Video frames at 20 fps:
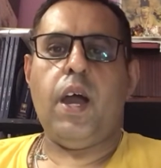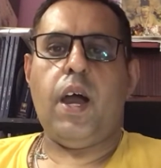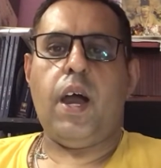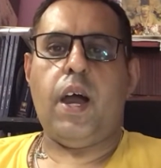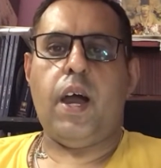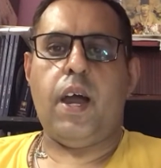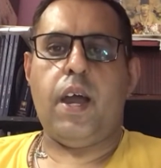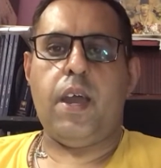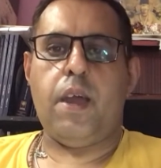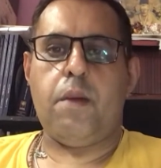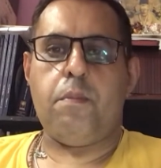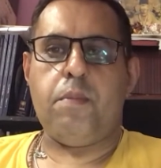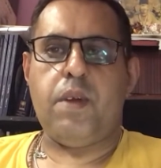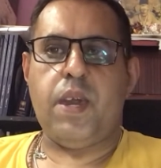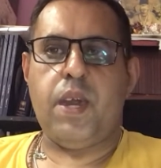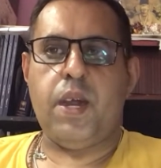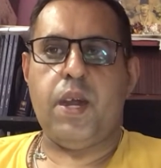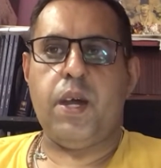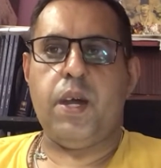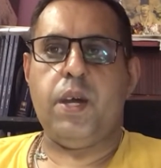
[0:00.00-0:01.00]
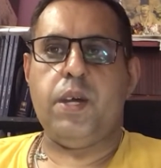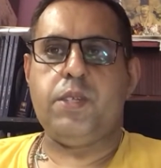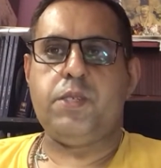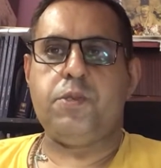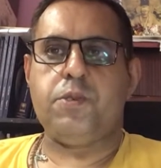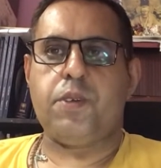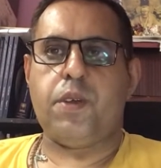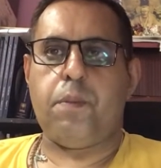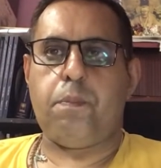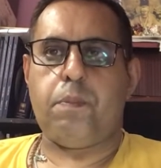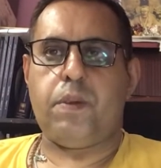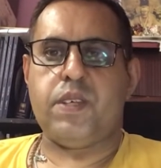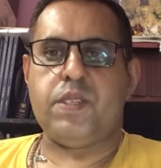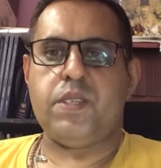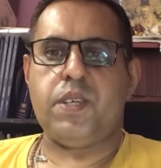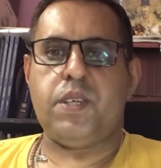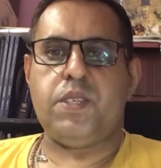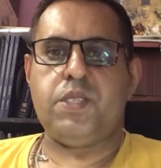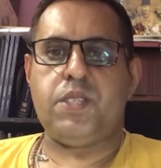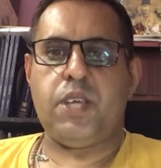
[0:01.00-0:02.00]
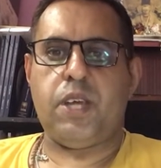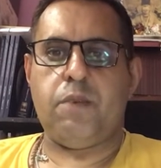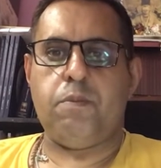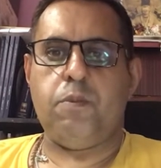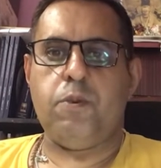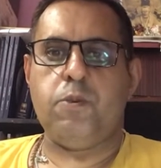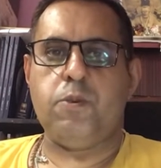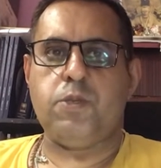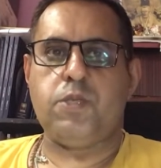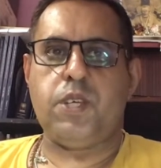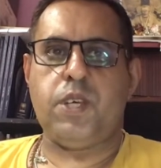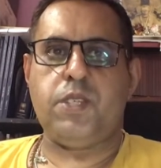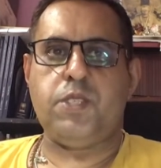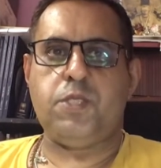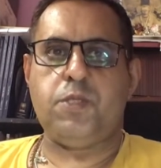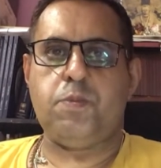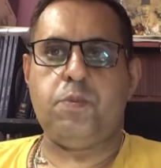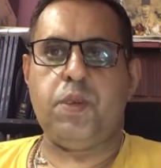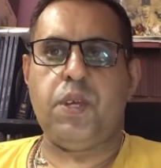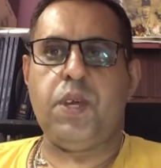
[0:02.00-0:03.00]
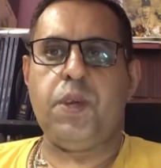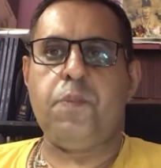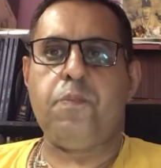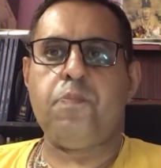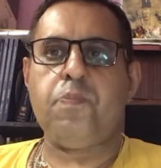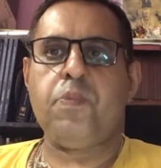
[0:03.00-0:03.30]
I am here to represent Him who sent me.